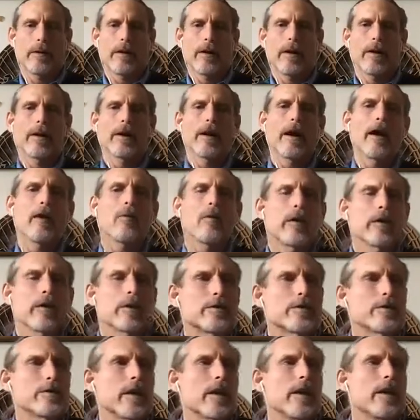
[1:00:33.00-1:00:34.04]
And I want to
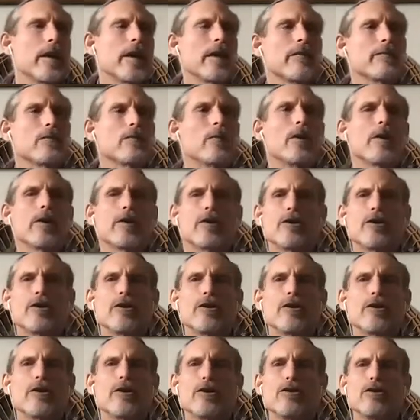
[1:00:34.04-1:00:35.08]
say to everyone,
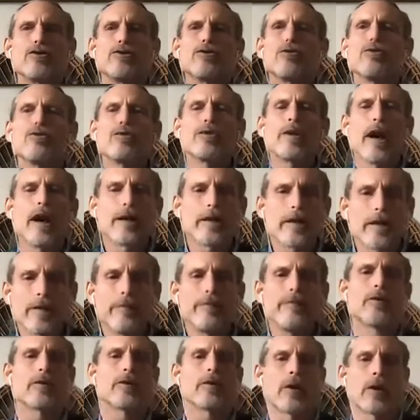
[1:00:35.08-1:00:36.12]
do not give your
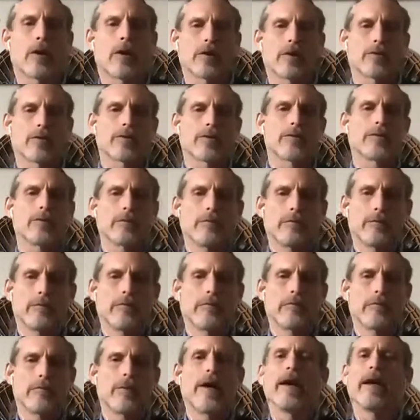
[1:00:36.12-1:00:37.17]
heart
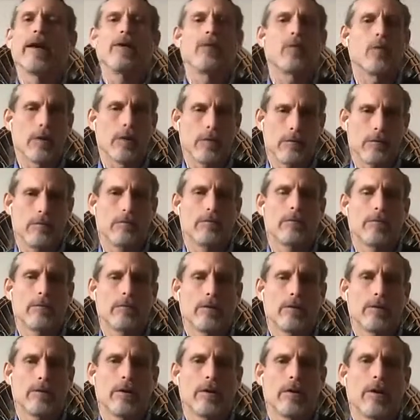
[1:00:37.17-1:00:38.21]
to anyone.
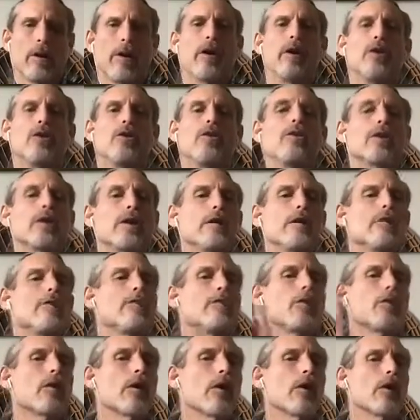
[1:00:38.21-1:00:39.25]
You give
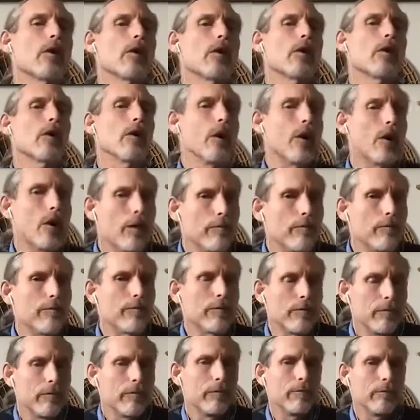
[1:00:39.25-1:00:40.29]
your love.
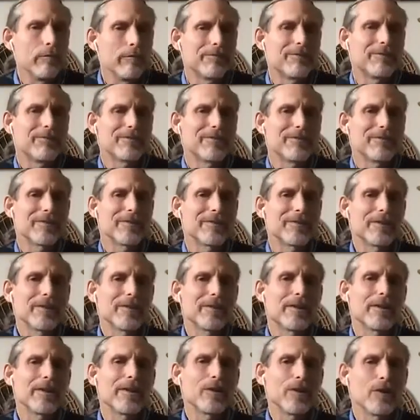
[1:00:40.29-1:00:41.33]

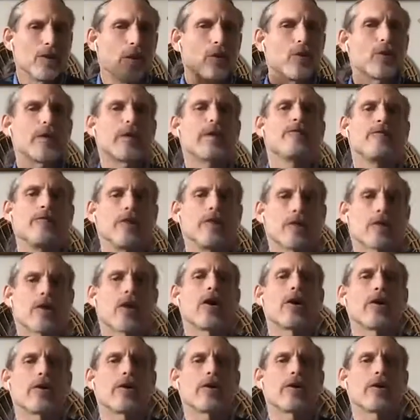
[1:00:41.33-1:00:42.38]
You don't give your
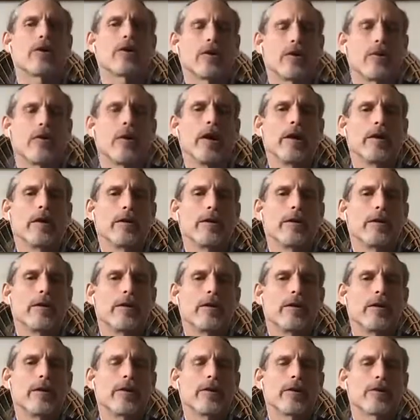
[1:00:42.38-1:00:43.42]
heart away.
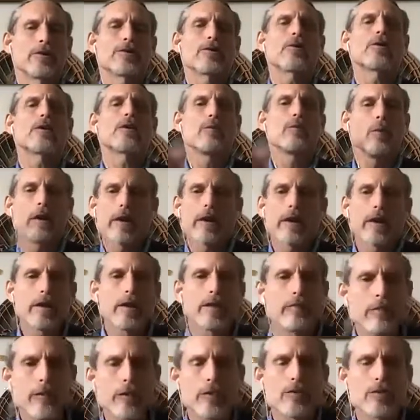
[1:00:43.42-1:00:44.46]
There's only one
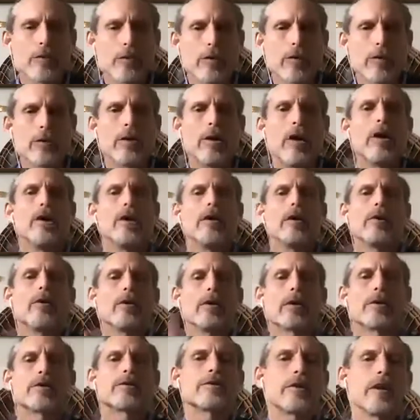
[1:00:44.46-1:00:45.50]
individual who
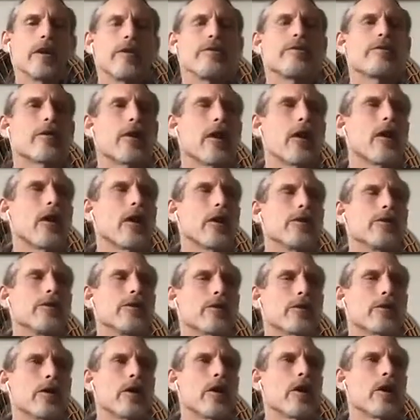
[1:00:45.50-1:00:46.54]
can safeguard
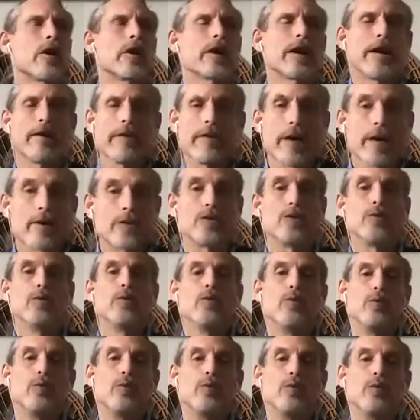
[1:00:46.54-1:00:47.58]
your heart, and that's you.